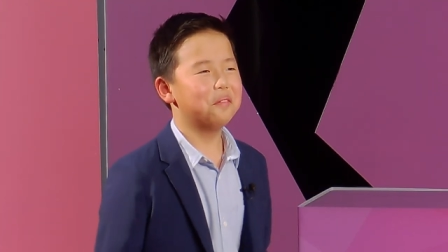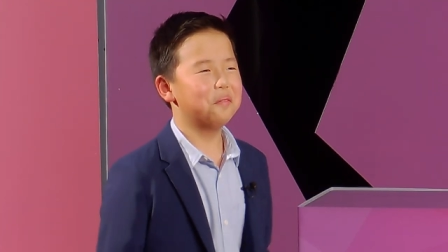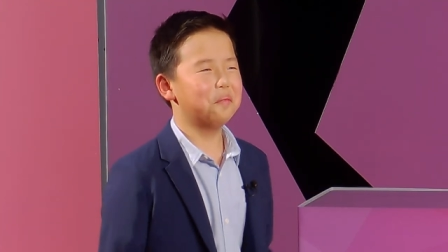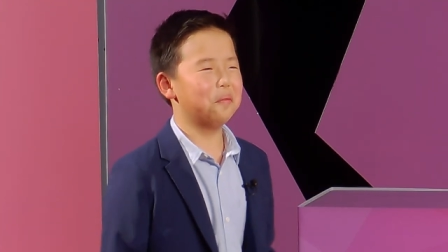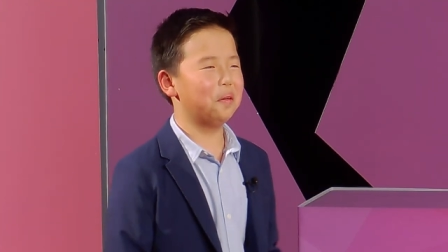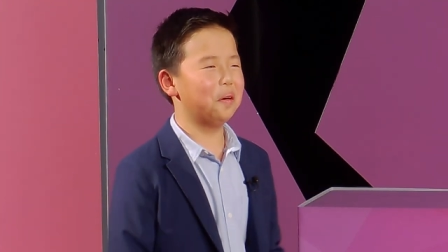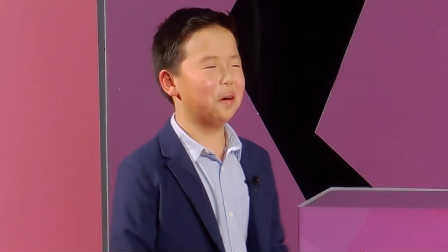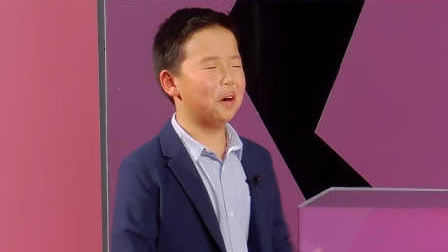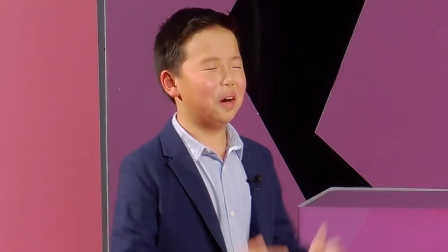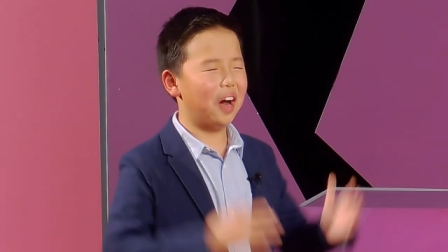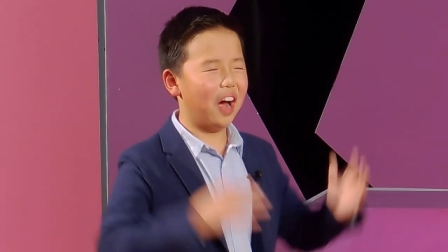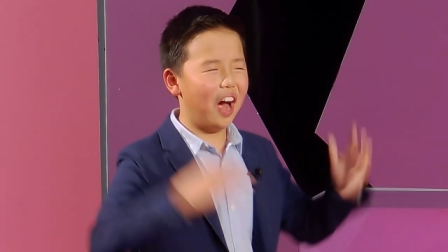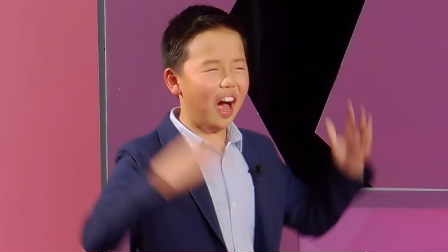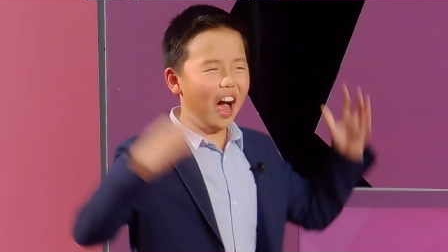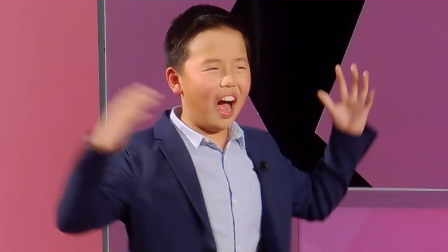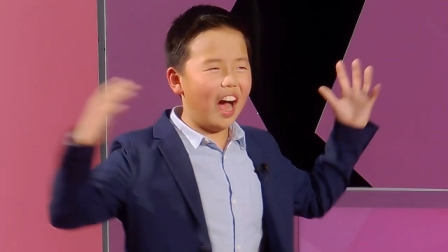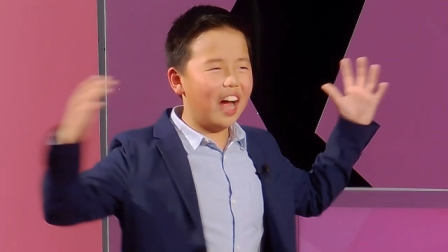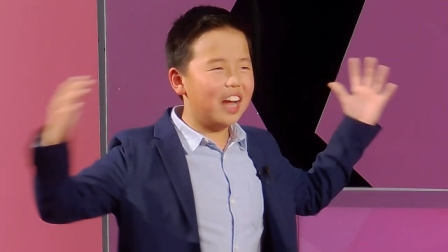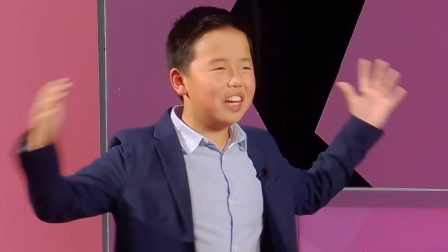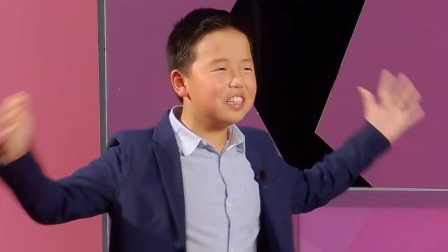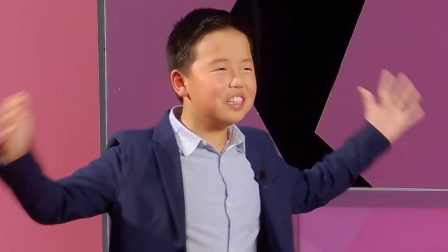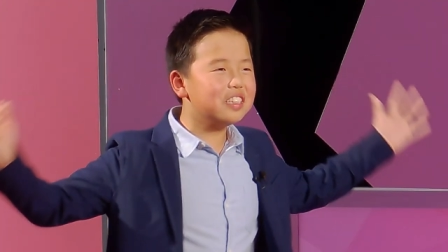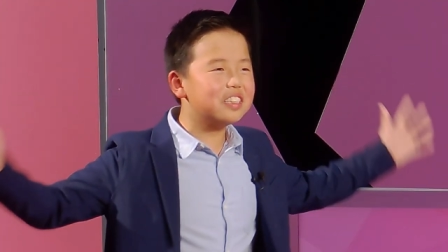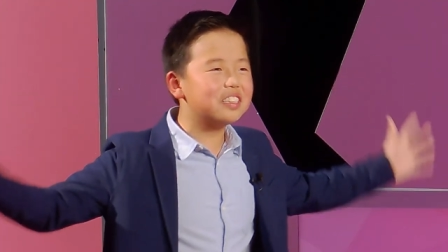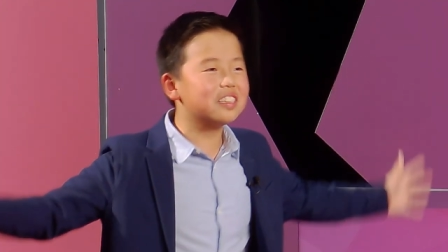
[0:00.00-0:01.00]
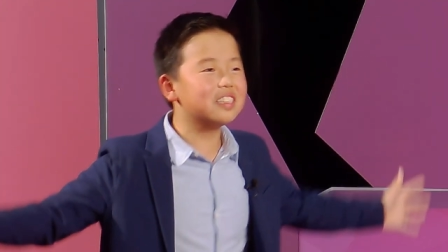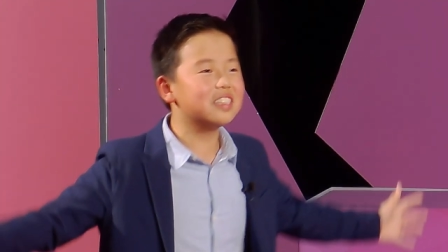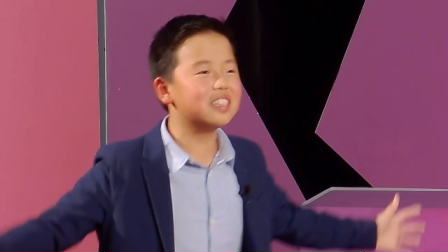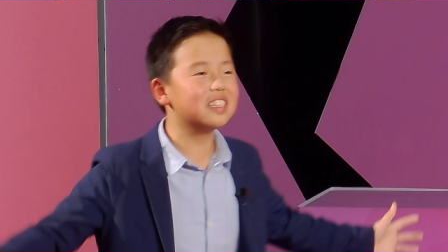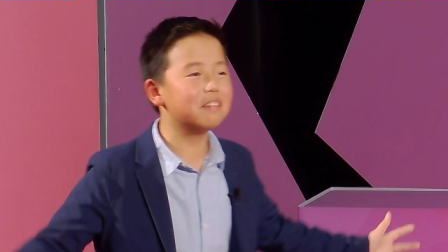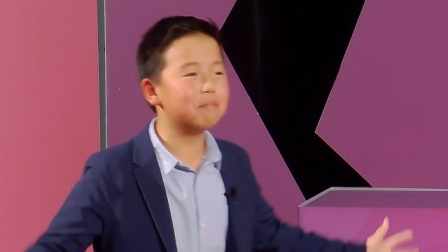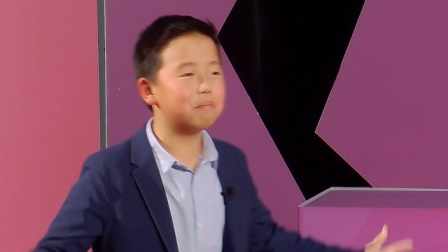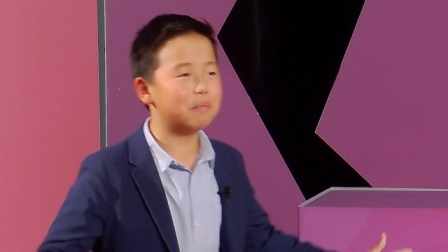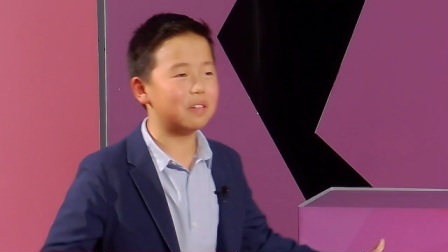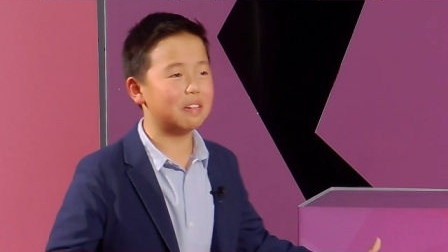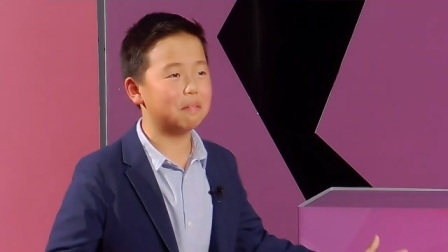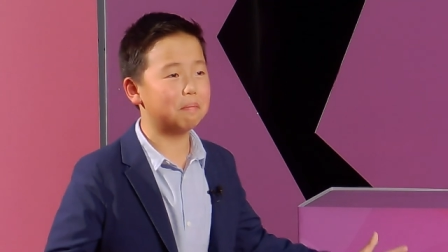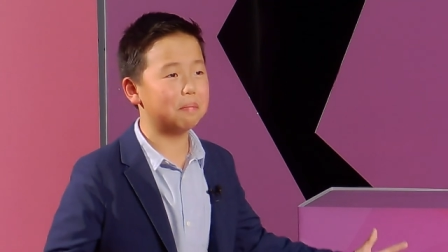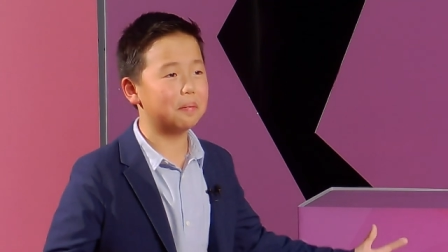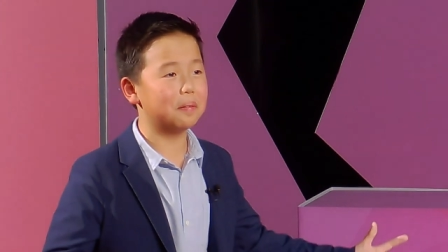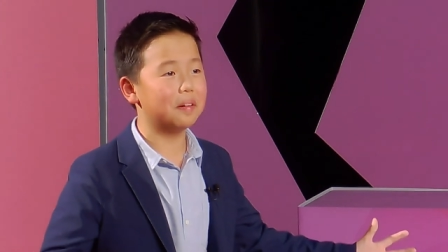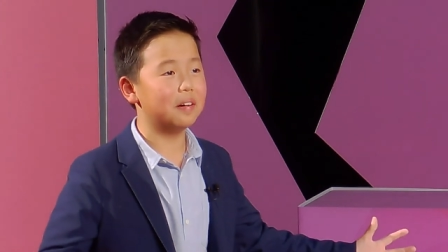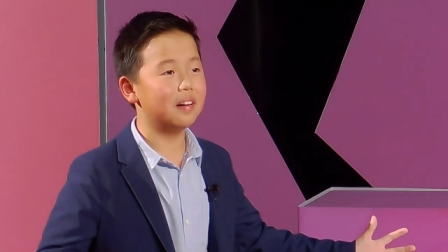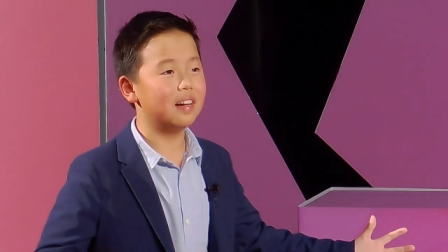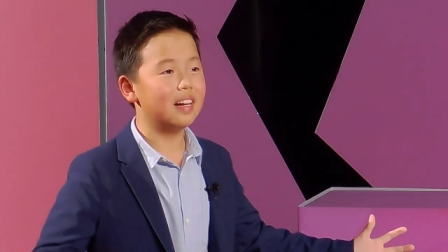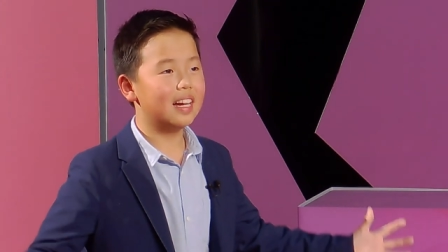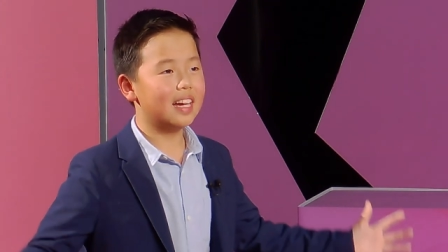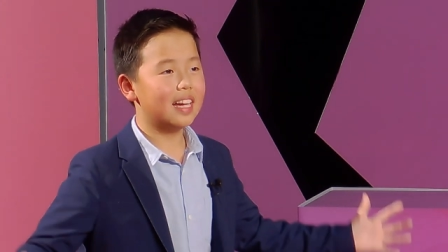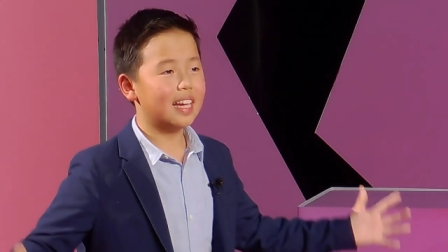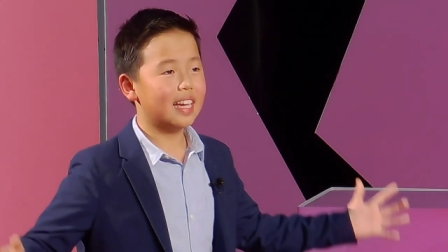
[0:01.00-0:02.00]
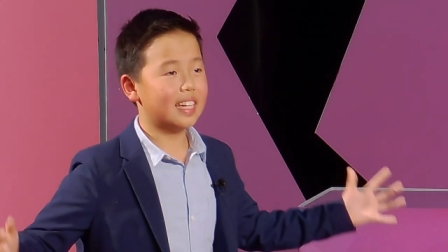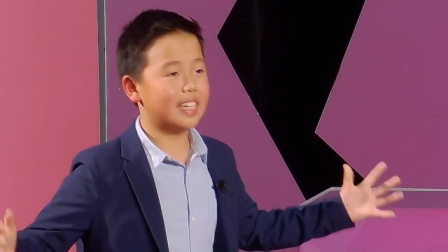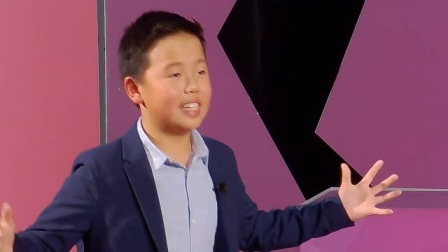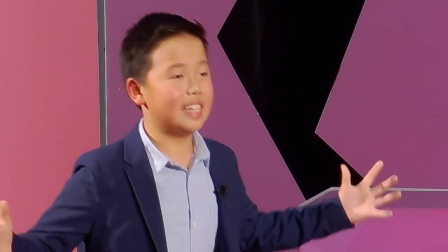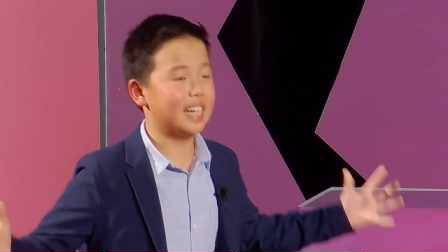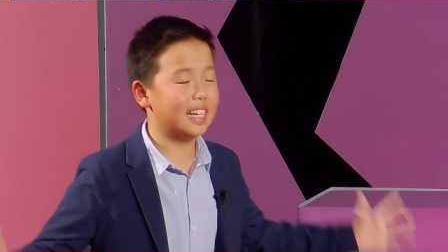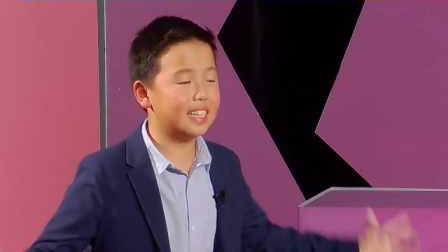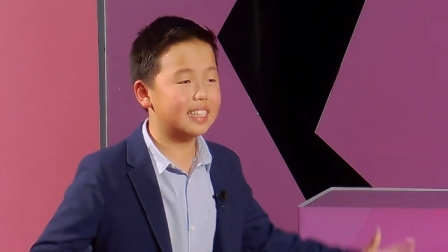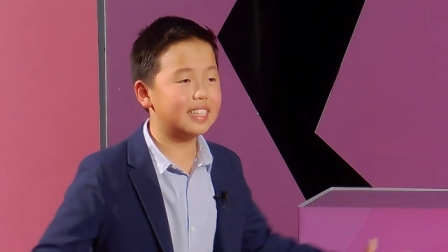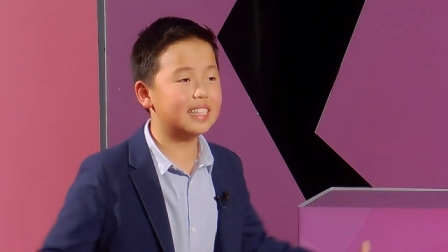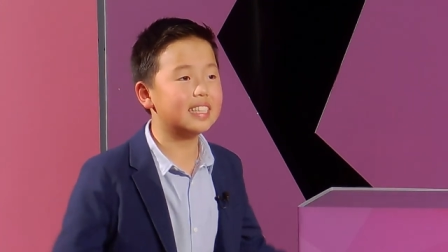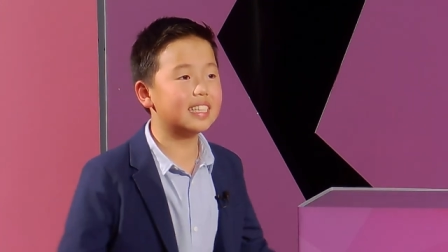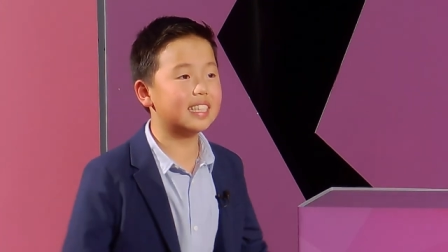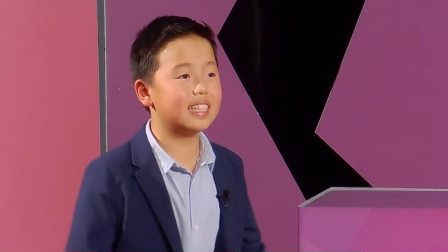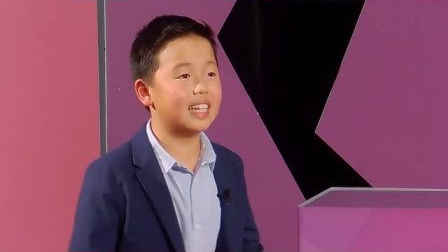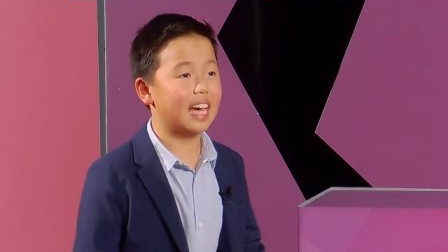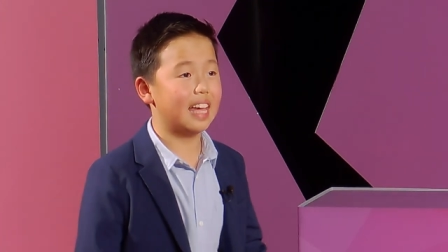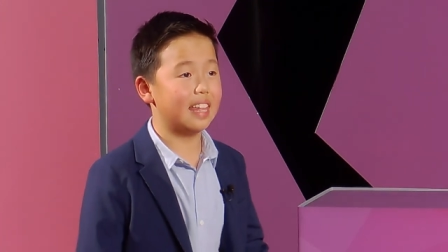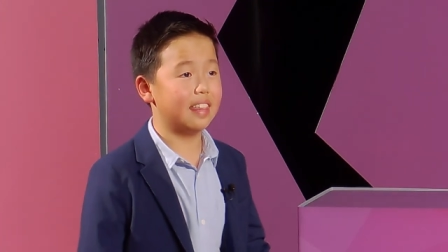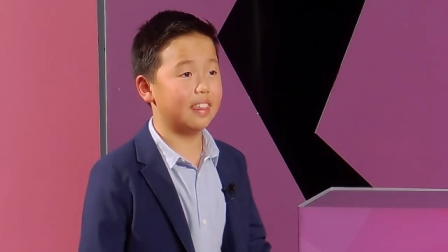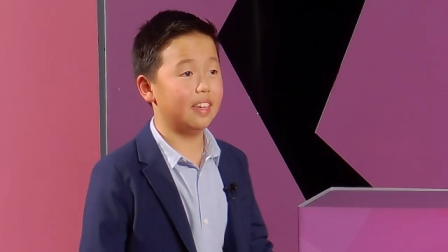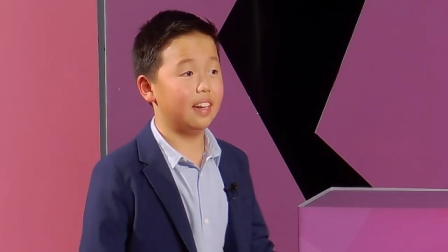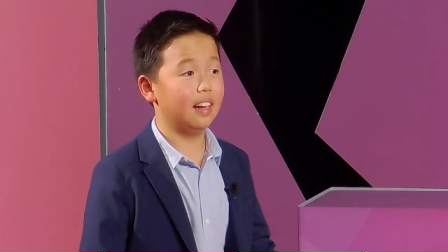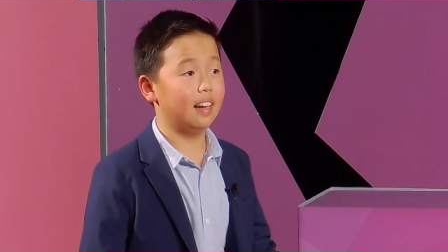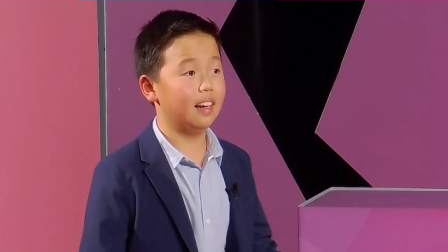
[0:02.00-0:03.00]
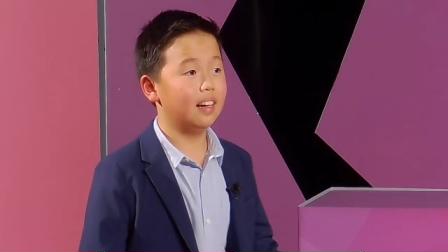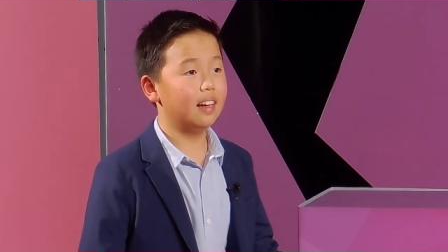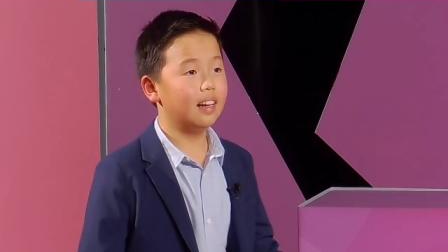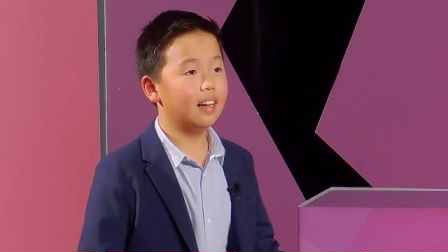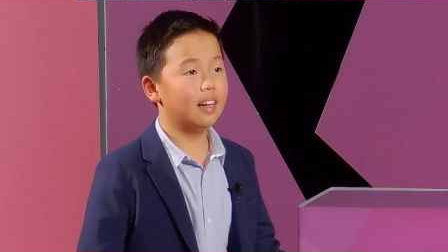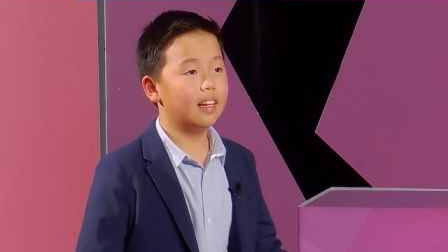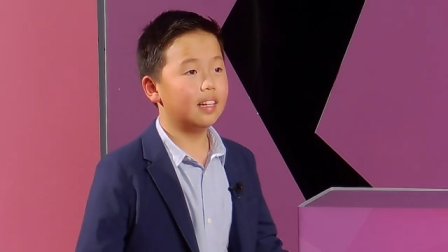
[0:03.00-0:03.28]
where hundreds of people get together